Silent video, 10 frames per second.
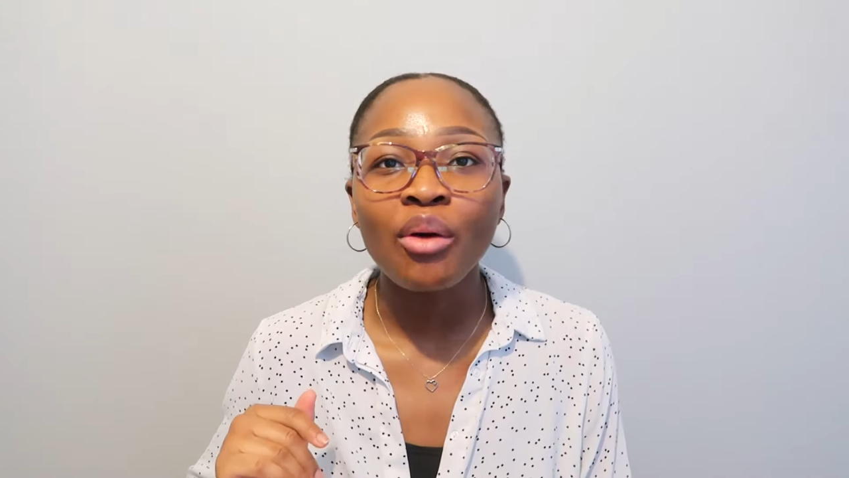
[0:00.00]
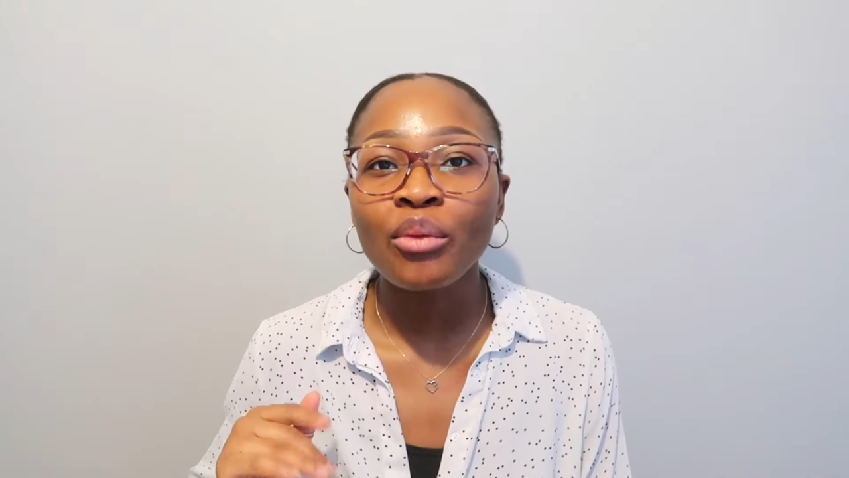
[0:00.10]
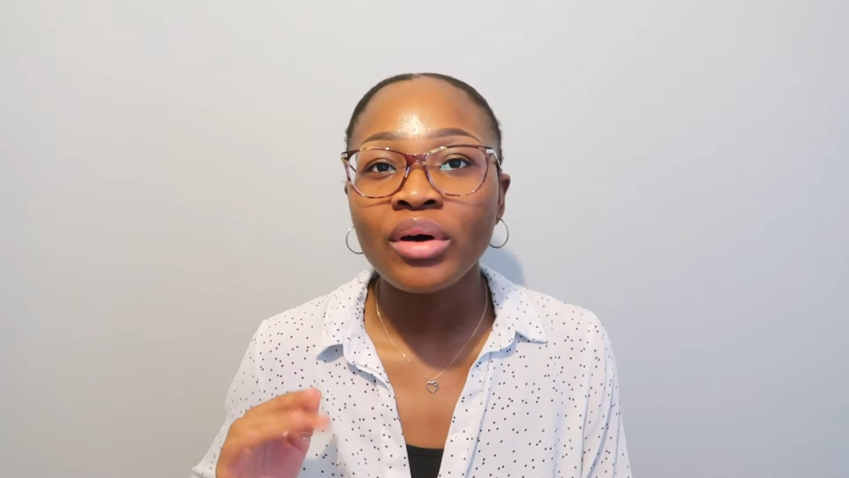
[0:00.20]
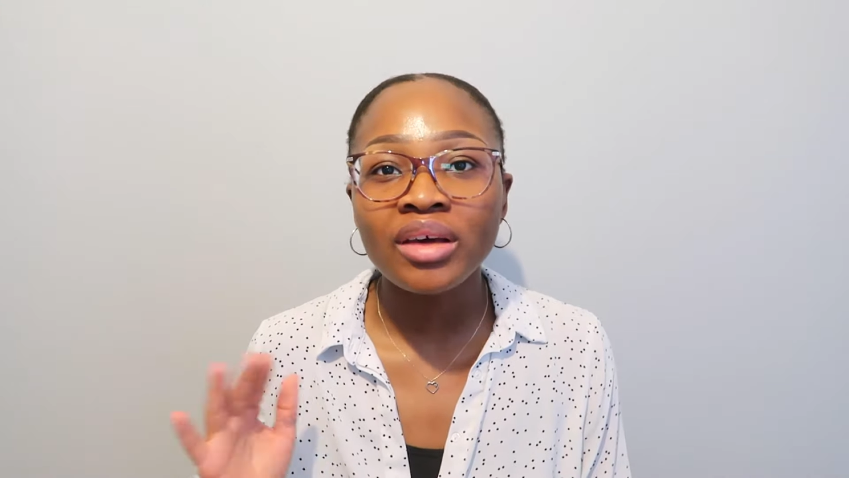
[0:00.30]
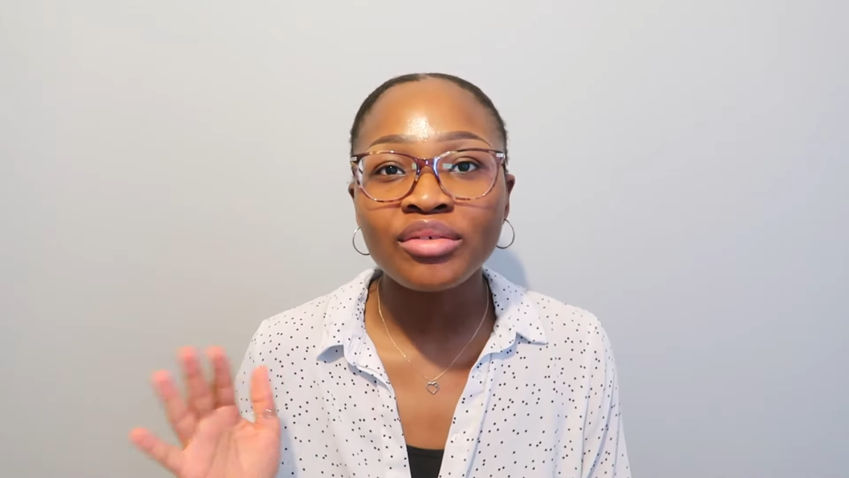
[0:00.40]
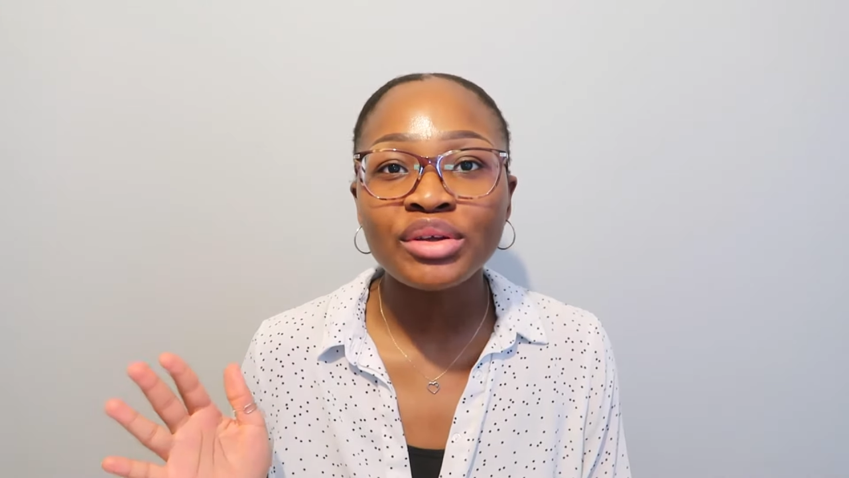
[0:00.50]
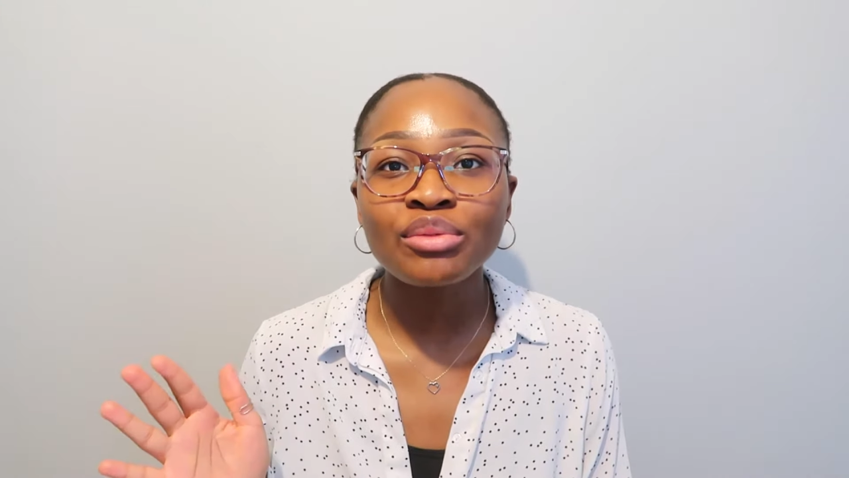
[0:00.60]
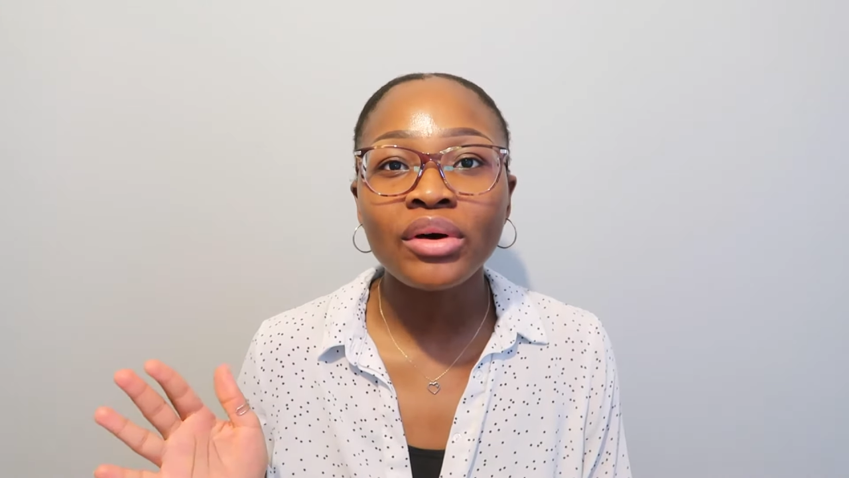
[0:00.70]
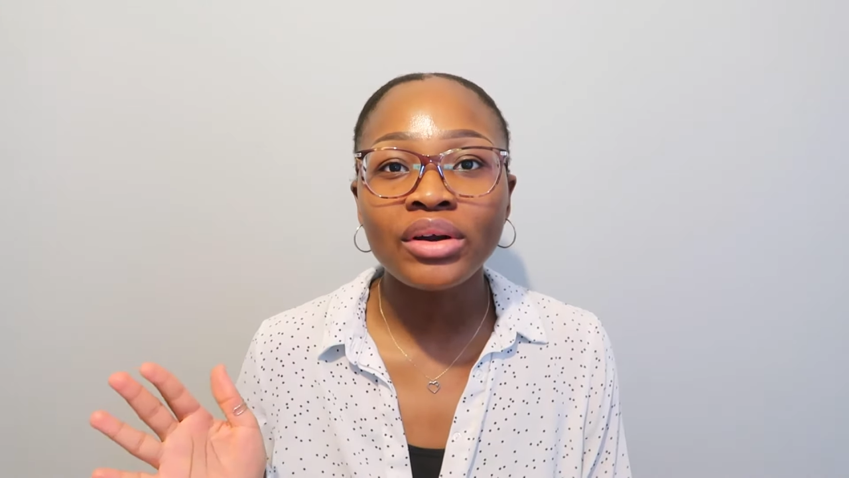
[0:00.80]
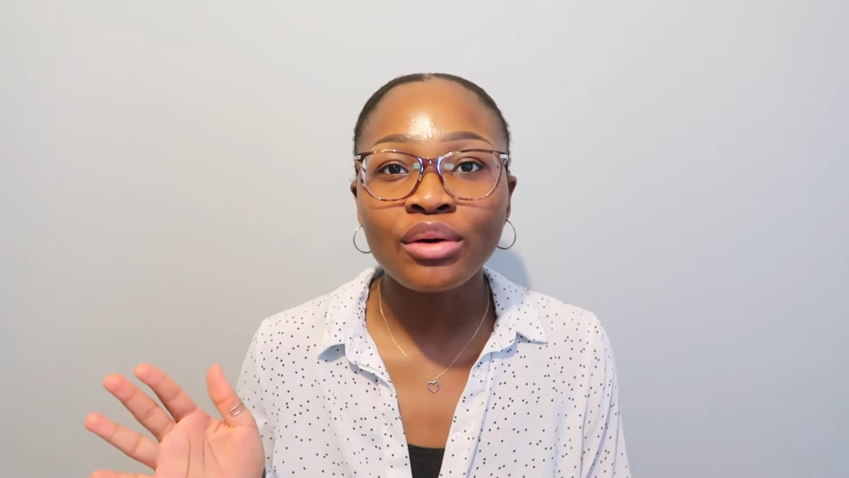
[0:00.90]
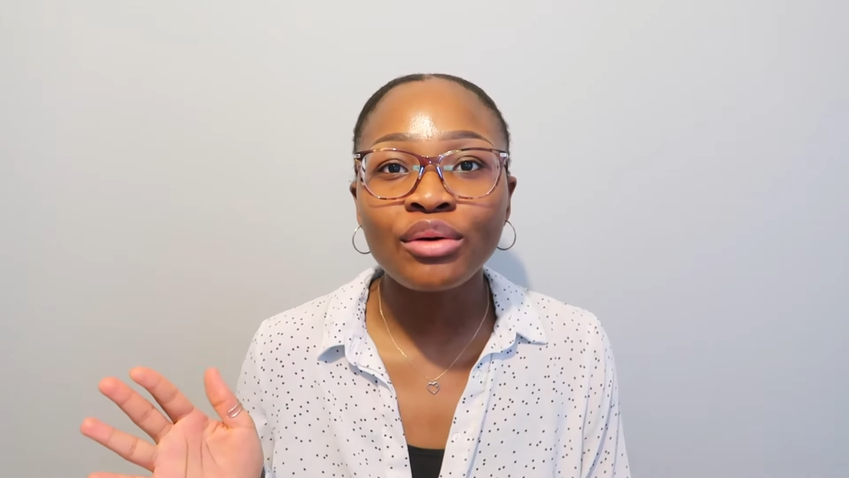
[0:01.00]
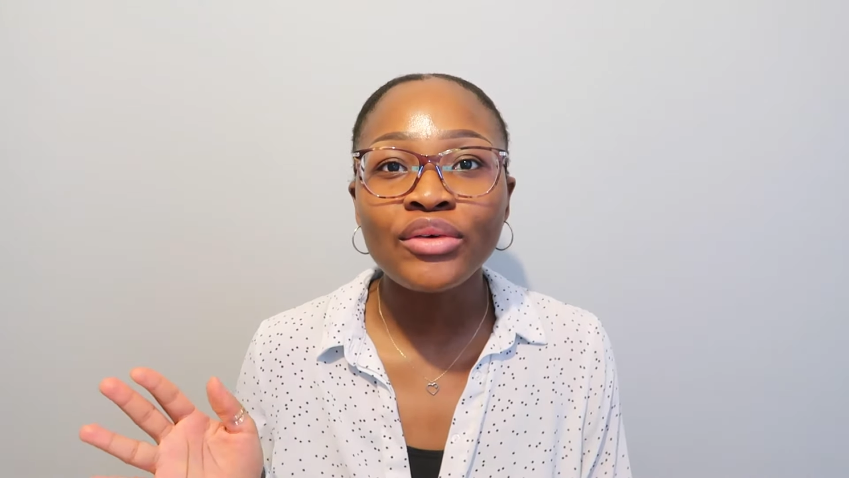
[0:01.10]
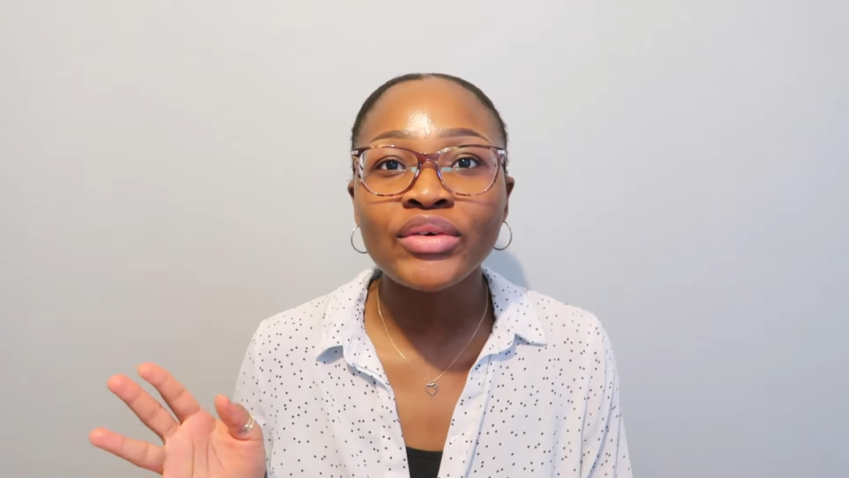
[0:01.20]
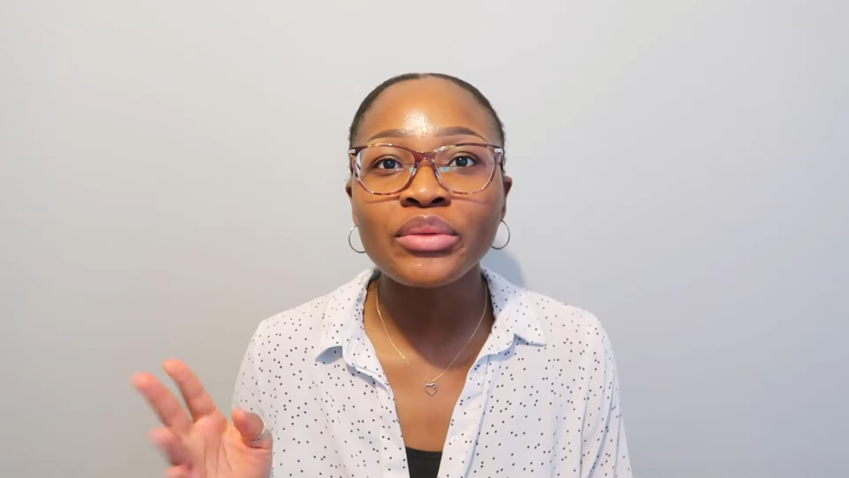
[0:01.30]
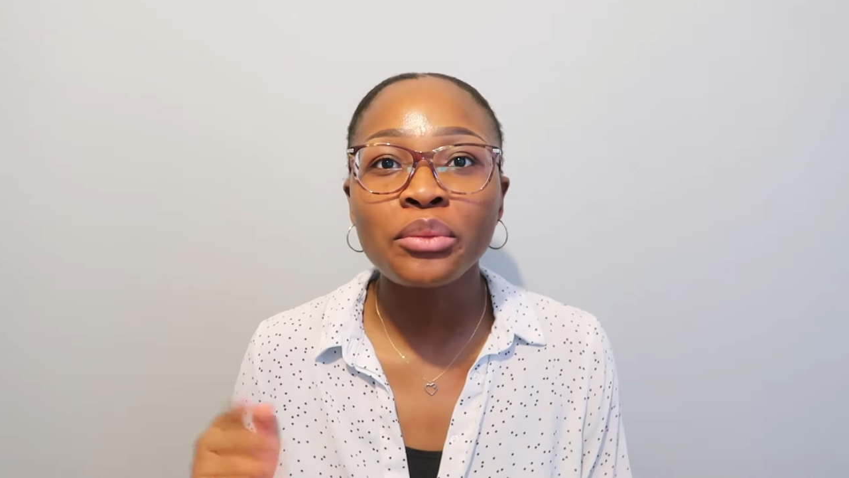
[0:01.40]
whatever you want to
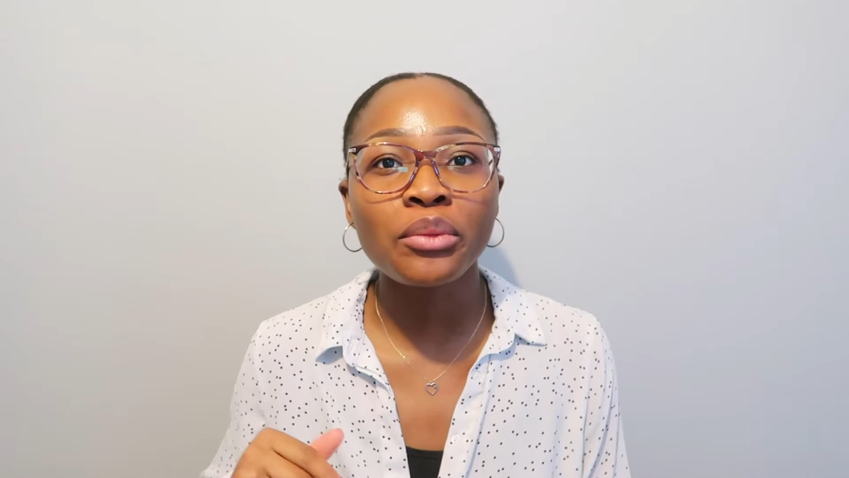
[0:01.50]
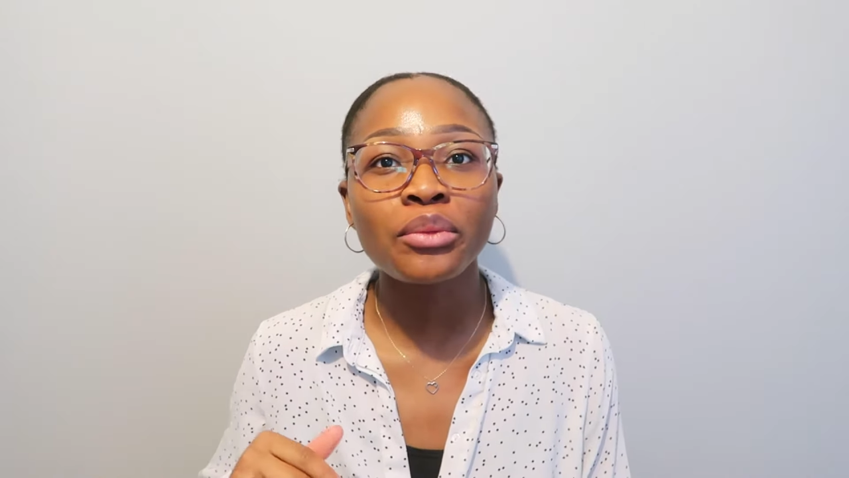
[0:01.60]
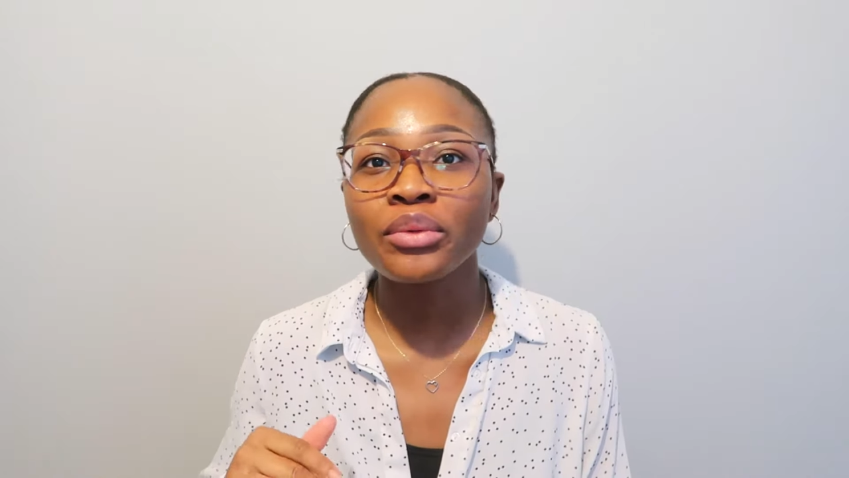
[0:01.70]
call